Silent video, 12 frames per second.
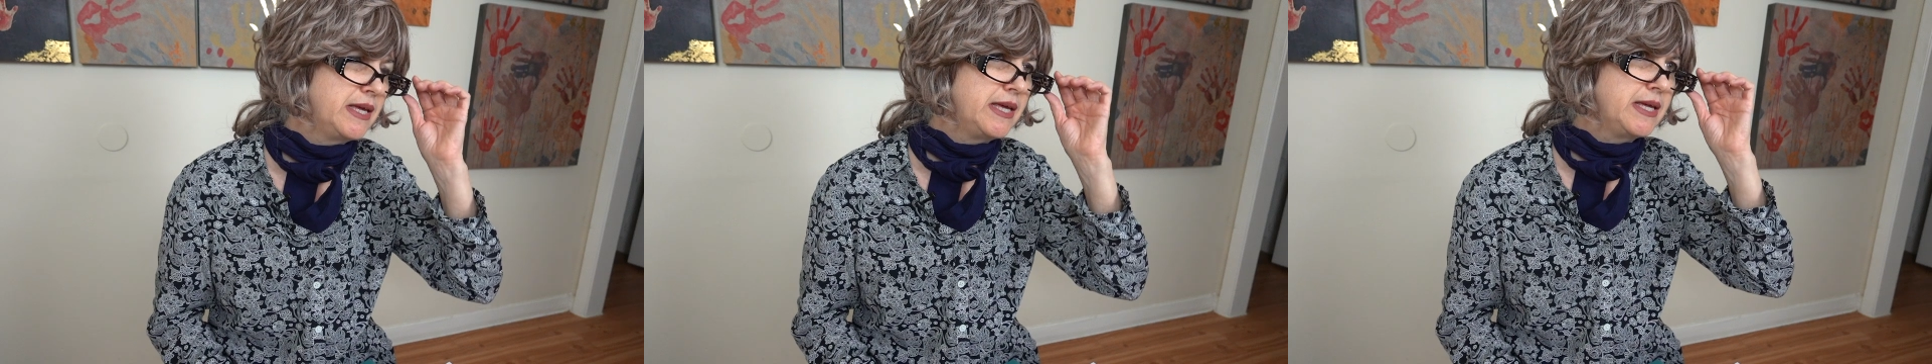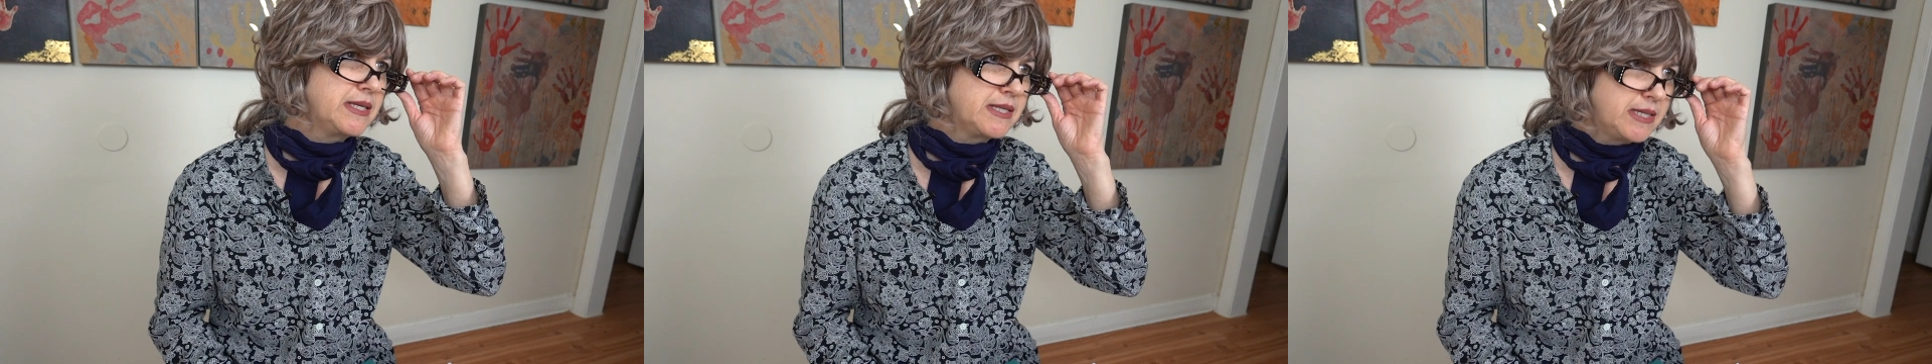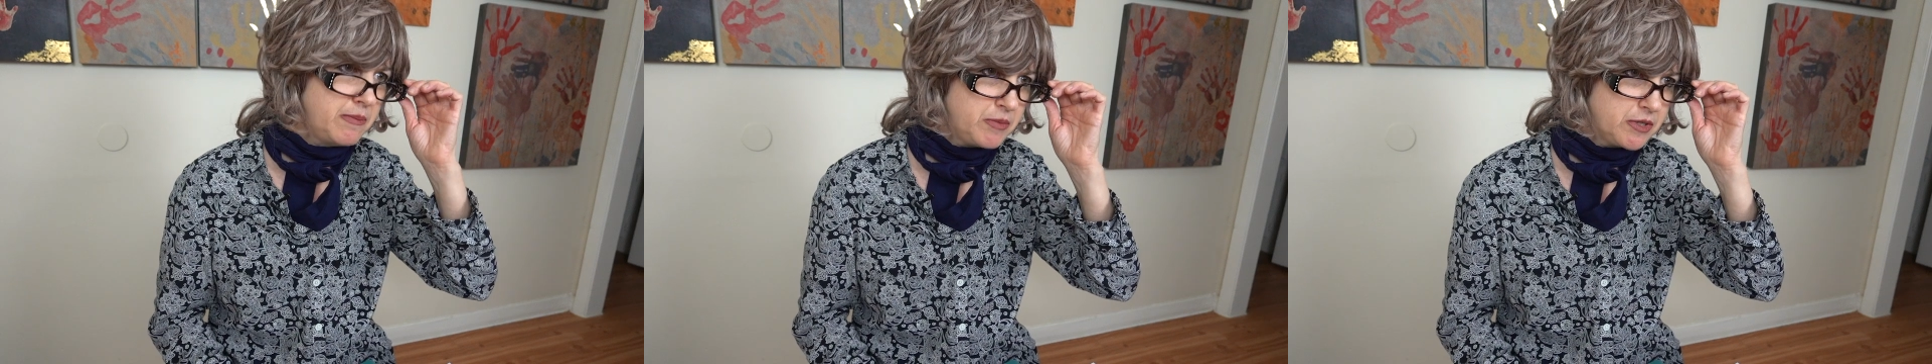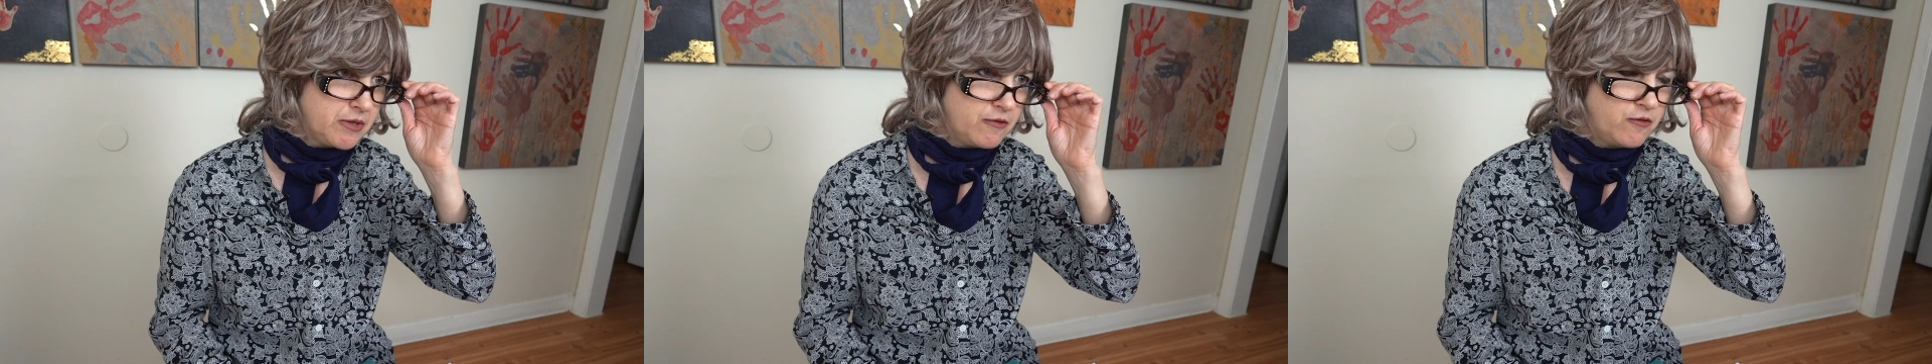
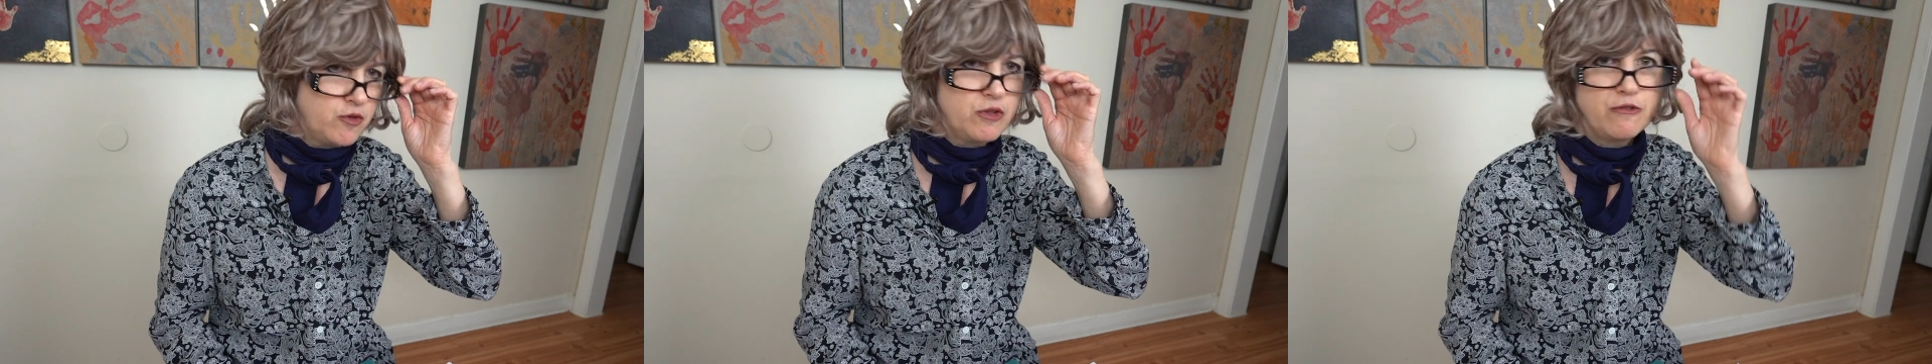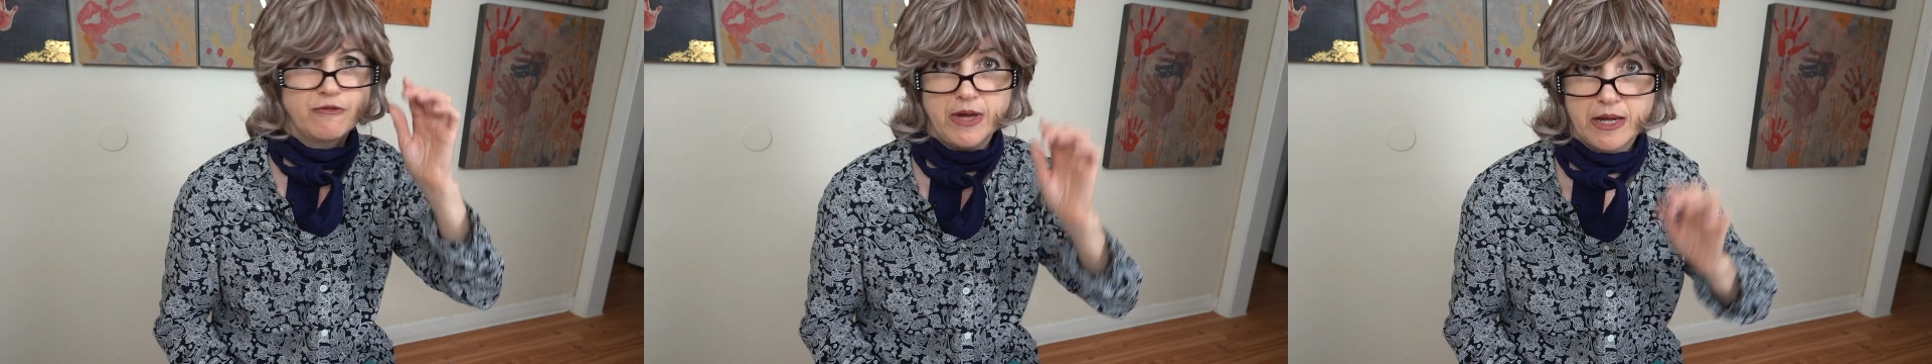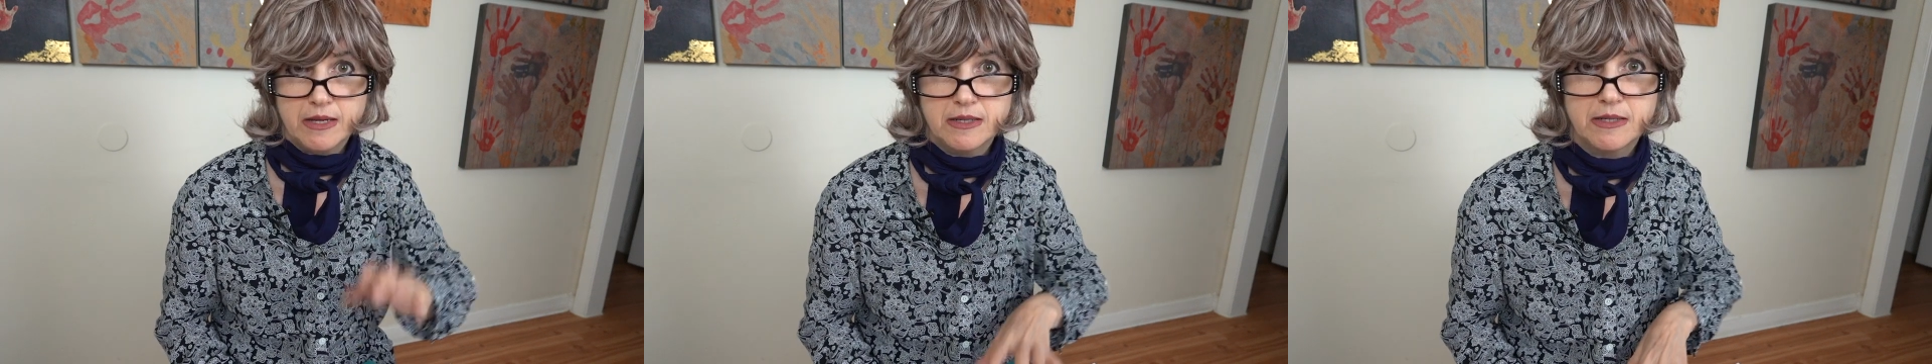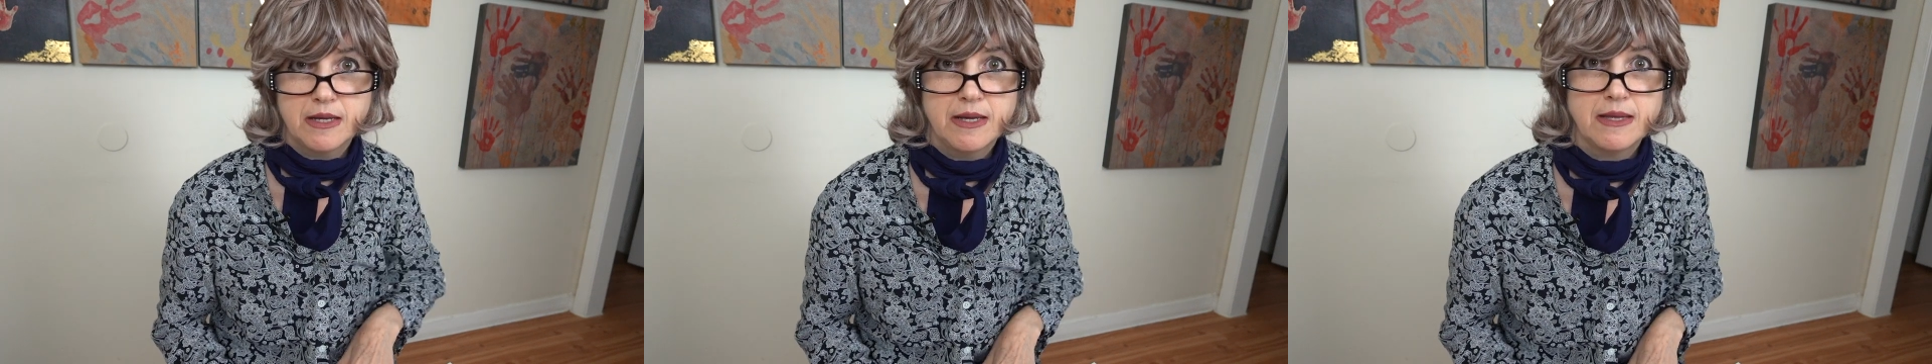except for the
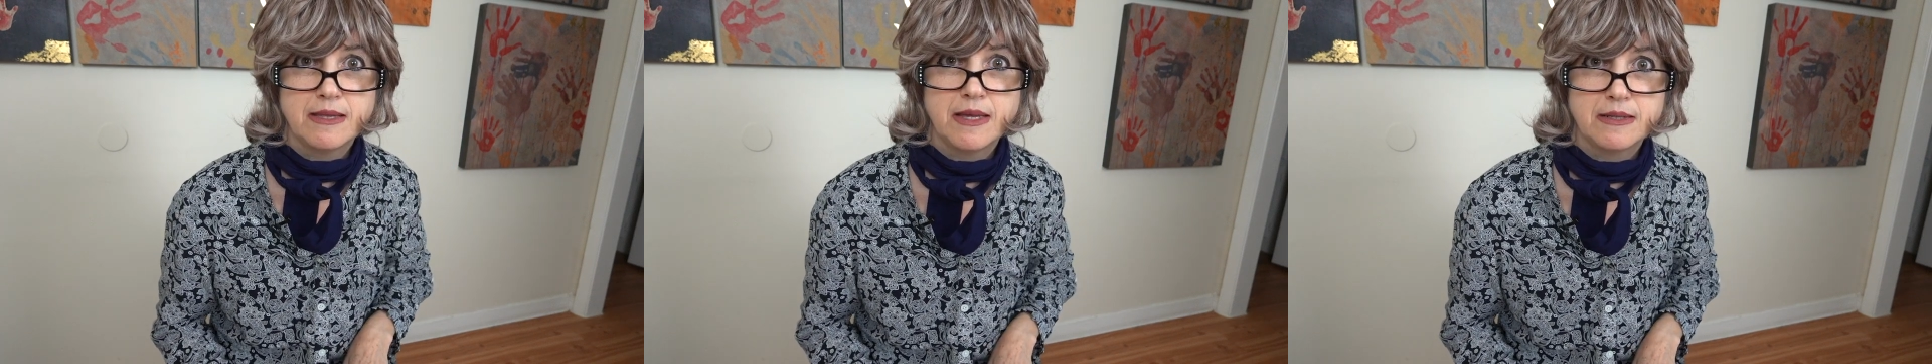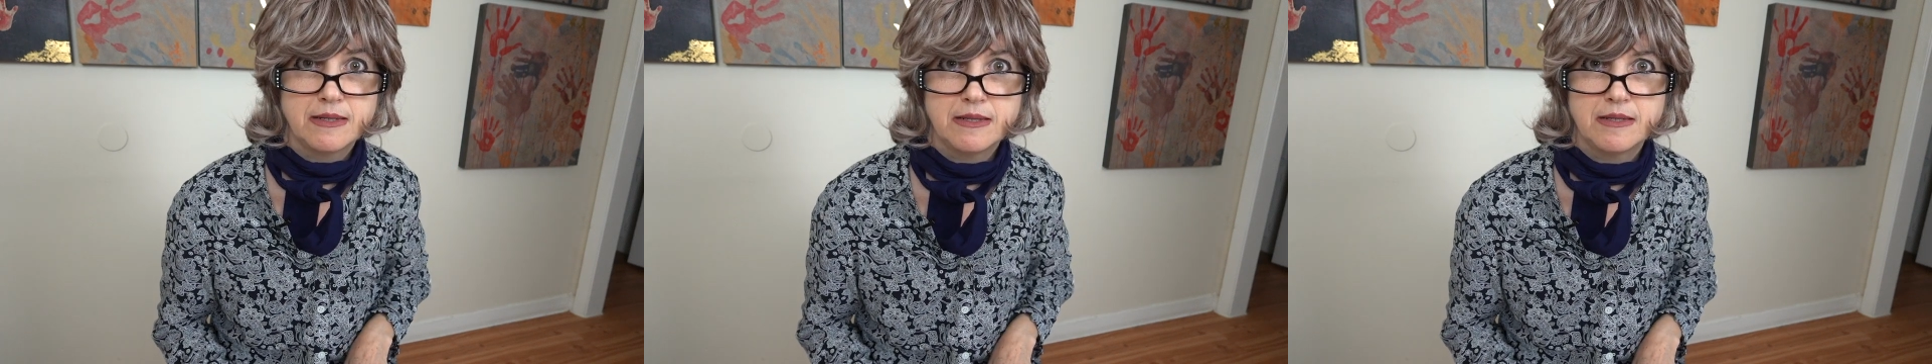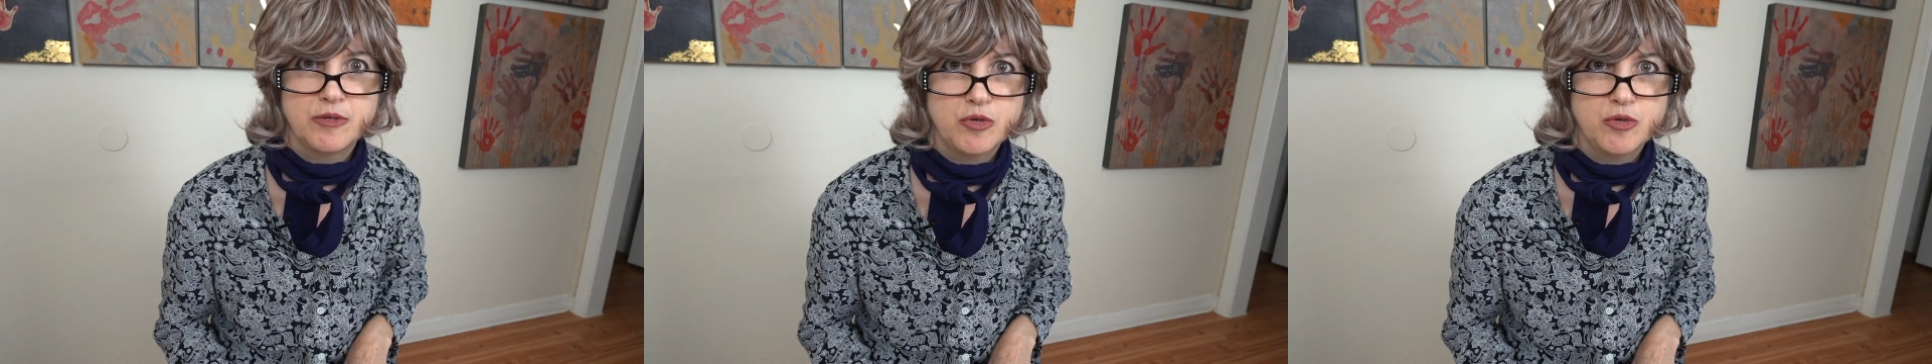fact that it is